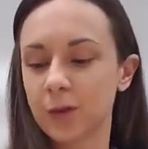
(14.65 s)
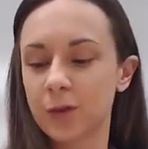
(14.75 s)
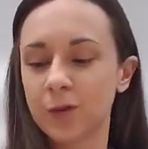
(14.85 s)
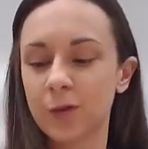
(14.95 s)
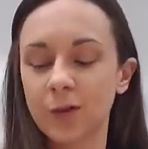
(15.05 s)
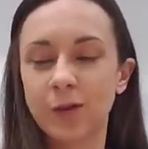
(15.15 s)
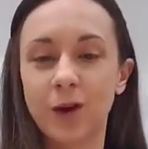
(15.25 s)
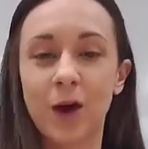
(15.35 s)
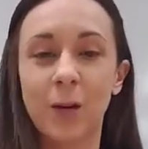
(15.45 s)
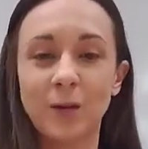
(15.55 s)
So on the
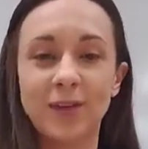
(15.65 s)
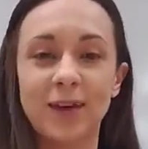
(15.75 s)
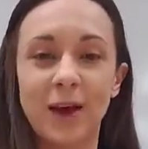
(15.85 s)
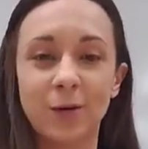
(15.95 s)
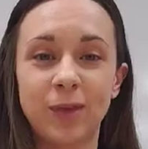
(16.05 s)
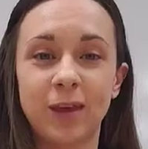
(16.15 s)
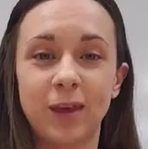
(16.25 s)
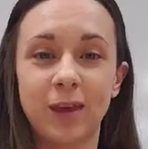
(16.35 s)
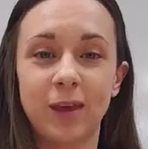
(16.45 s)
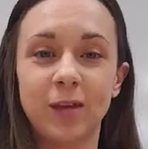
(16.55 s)
top, see how
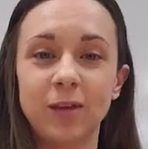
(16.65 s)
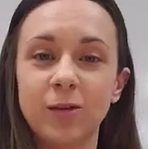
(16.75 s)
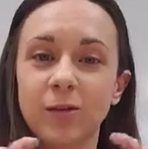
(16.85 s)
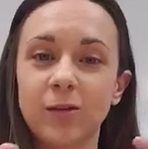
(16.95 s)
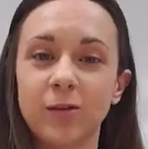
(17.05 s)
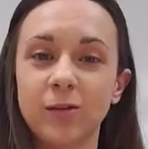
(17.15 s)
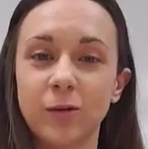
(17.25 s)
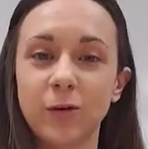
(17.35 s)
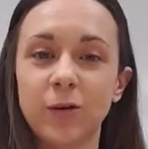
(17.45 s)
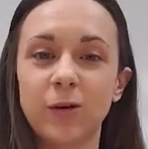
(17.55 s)
the little
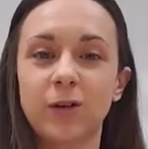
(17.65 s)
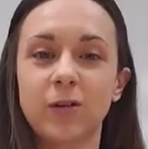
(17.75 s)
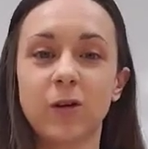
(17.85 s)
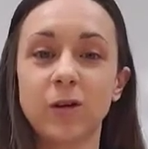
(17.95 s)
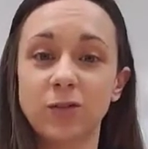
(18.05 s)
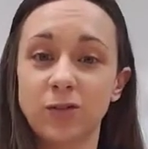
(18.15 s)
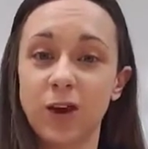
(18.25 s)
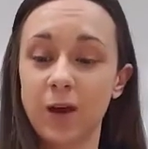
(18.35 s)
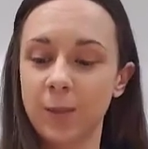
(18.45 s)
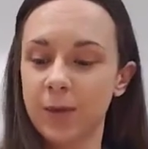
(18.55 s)
circle is arched
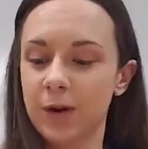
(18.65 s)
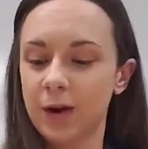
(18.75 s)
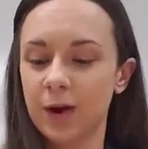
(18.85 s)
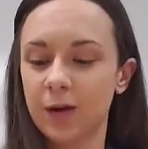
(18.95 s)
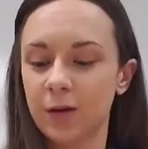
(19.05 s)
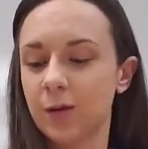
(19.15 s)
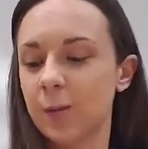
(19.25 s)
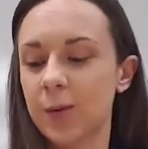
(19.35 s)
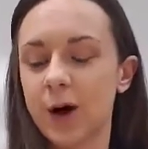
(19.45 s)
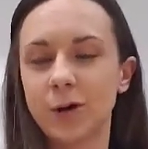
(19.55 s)
up, and on the
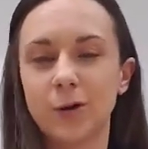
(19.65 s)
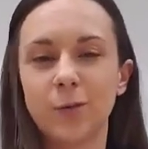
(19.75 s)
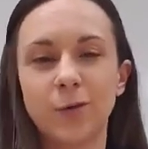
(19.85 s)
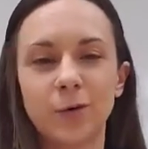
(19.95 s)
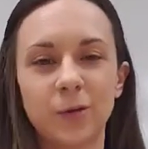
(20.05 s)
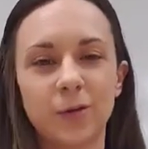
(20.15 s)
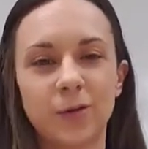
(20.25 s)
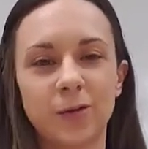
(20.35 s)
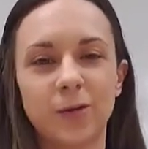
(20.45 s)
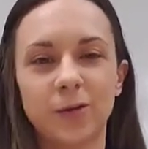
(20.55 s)
bottom your little
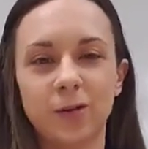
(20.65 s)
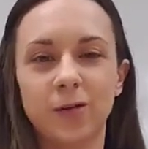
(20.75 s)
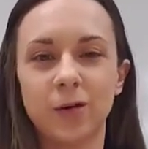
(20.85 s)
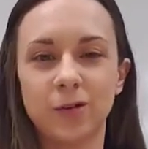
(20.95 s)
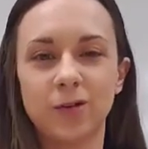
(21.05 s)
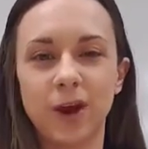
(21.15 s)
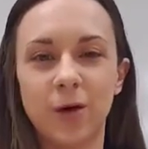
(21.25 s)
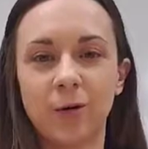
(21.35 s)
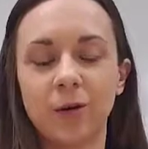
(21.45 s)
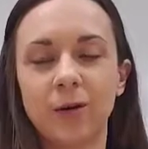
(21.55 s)
circle is arched
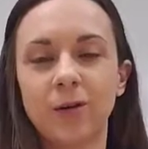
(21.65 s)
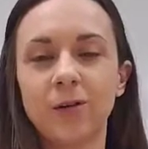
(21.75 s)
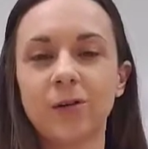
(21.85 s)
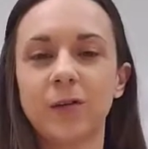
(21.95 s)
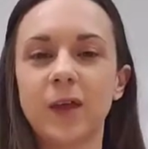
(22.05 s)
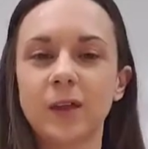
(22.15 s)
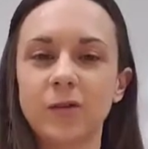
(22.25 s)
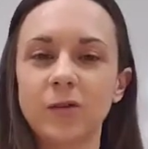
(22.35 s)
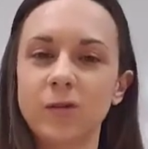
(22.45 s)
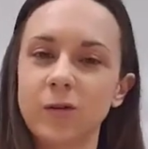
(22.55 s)
down. So that
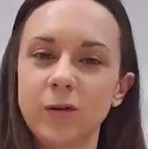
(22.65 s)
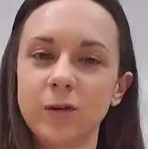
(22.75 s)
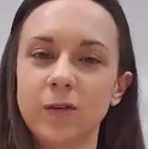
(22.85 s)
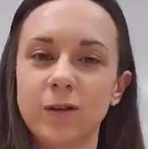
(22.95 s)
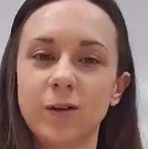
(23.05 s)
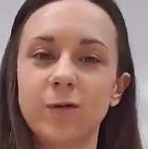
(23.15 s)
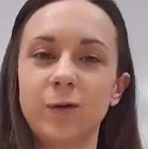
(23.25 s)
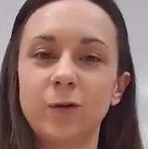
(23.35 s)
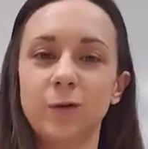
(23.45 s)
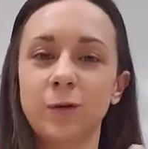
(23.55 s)
little circle is there for
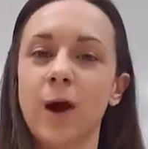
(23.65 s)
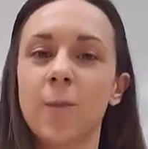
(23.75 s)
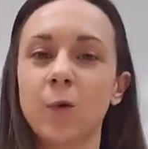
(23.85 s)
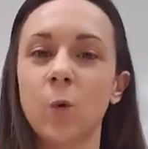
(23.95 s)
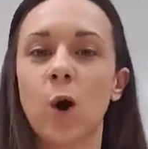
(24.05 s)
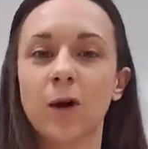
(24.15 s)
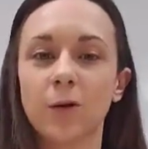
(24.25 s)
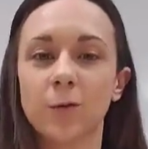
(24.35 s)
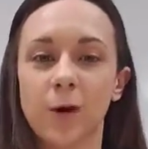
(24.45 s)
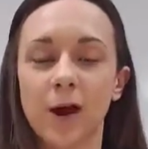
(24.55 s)
you to wrap a
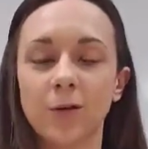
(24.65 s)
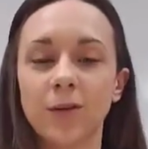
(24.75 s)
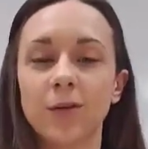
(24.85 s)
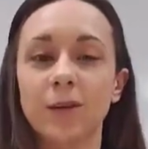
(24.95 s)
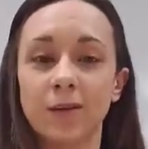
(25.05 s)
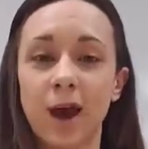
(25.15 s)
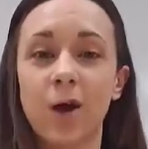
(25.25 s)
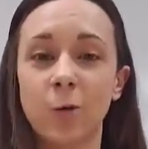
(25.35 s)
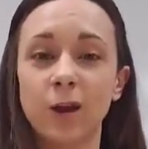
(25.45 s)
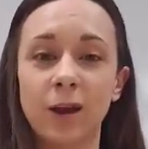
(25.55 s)
wire around. This is
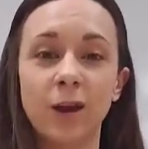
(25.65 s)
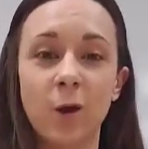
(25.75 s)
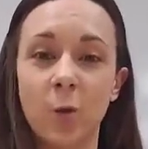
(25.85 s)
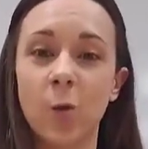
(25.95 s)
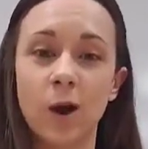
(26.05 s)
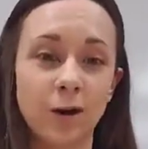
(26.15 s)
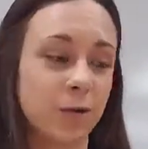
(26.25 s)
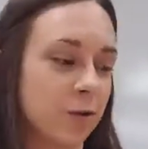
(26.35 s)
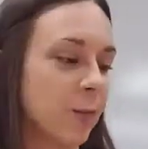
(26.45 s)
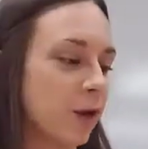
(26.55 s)
how we wire
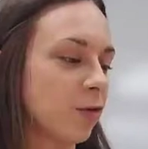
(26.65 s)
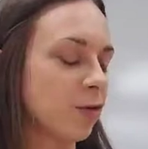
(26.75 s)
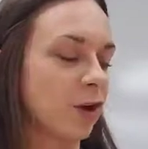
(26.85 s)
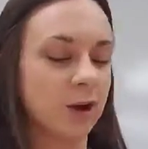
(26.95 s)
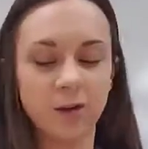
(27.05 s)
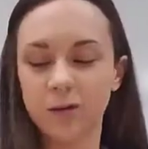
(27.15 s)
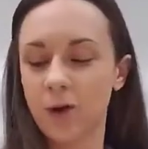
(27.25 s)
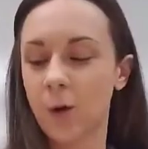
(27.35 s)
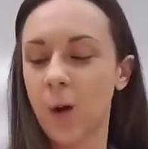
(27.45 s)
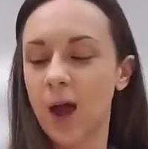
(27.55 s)
the mouth shut.
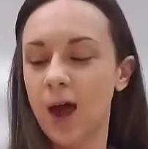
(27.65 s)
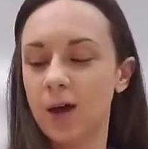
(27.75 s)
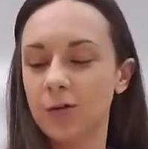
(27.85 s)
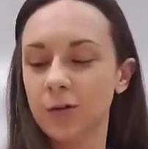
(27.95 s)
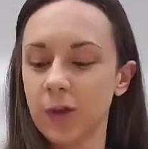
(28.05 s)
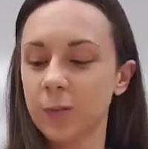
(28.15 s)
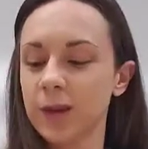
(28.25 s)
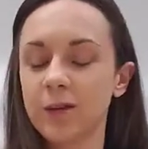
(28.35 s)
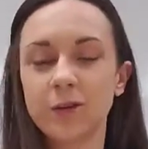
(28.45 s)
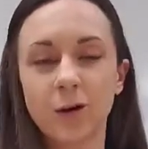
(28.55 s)
So after they
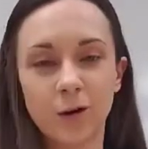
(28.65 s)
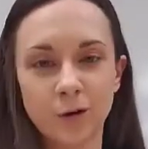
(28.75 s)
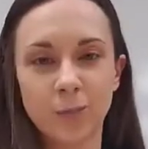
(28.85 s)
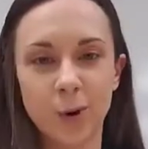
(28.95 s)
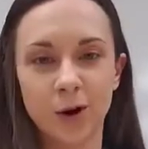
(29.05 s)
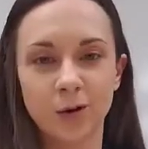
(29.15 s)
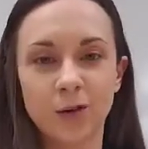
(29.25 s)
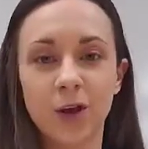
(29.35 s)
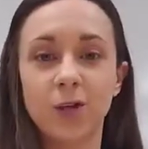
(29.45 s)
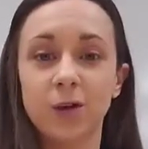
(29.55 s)
place the arch bars,
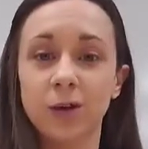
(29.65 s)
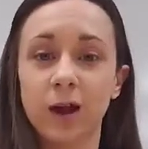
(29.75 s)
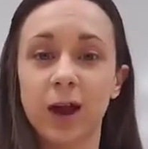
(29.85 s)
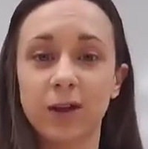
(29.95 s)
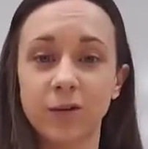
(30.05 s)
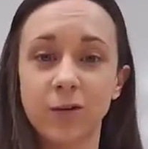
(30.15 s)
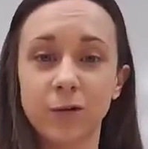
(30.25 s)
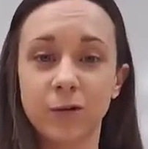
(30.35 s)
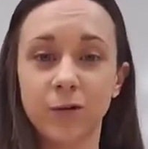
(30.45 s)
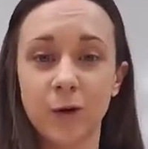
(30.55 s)
they're going to ask you,
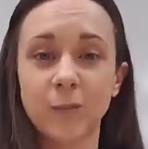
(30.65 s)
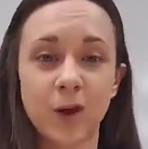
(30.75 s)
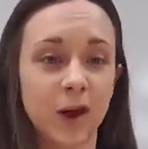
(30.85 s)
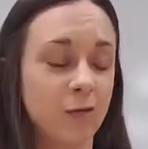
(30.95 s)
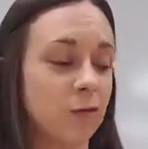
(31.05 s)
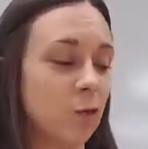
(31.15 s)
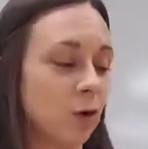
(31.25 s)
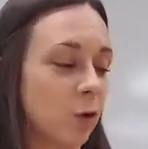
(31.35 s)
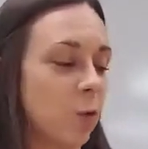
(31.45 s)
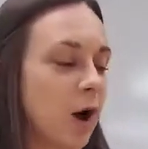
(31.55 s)
the scrub tech, for
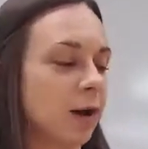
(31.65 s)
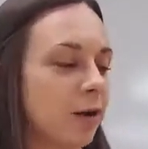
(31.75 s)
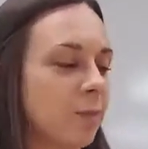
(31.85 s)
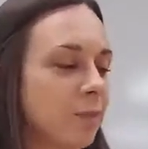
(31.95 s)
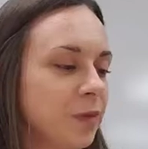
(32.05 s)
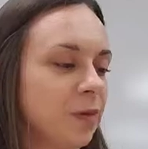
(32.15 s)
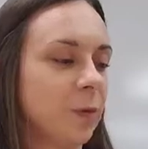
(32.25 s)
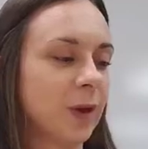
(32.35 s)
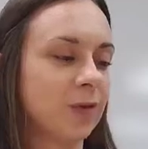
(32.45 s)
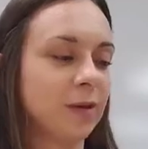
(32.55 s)
a wire. So
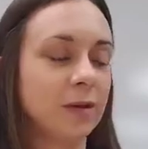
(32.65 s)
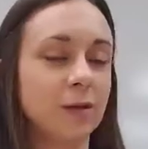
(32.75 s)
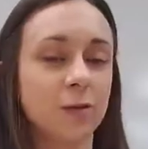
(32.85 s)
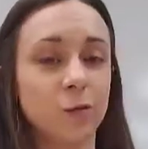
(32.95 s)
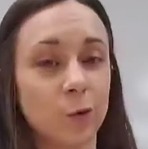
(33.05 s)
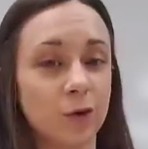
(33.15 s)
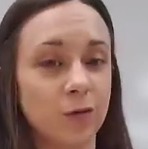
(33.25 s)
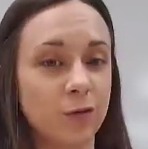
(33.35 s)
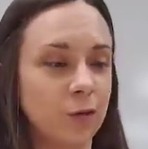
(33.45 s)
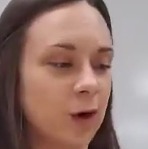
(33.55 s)
basically there's one
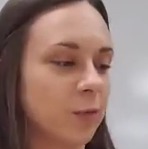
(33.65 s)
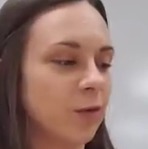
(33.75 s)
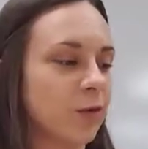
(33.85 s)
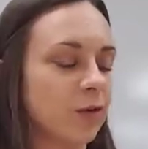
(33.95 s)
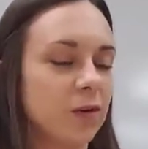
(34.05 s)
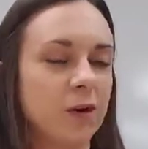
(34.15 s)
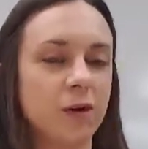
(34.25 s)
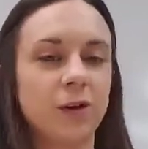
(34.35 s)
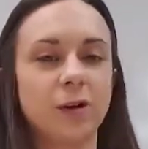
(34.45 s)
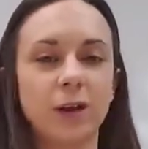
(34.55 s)
of two options.
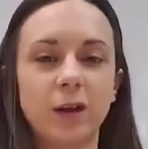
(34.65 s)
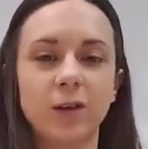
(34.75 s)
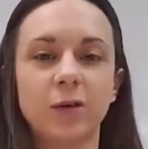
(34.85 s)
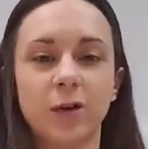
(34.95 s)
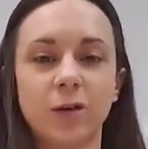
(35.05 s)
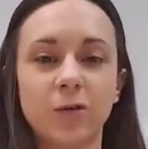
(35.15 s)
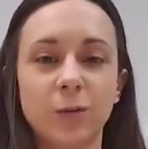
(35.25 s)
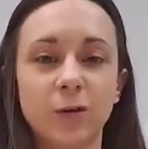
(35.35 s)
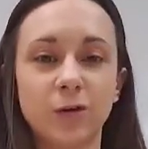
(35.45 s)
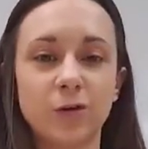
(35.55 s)
You're going to either give
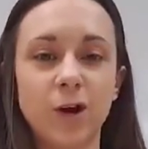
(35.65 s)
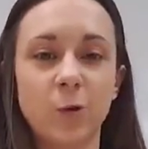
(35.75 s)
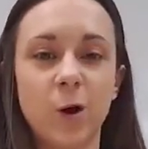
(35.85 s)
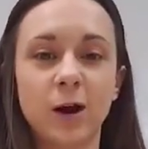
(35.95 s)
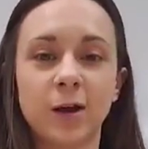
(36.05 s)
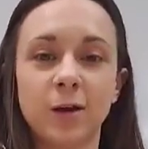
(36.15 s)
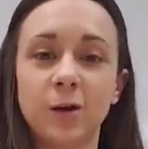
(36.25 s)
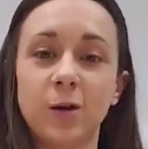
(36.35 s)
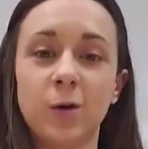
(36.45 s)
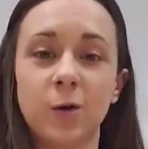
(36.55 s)
them a straight
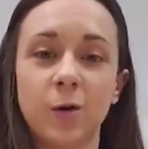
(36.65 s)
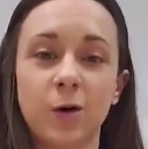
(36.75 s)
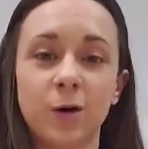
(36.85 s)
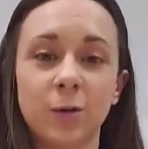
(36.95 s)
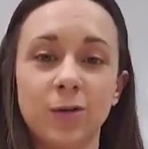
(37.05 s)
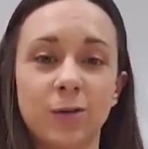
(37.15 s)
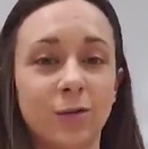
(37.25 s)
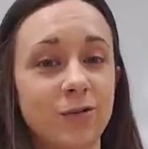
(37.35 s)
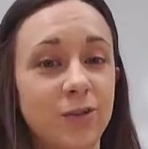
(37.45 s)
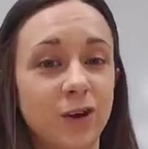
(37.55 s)
wire or what's called
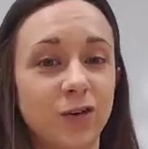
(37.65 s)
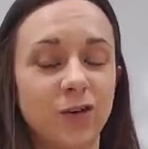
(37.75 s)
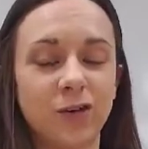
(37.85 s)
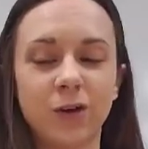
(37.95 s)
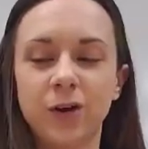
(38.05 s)
a fish.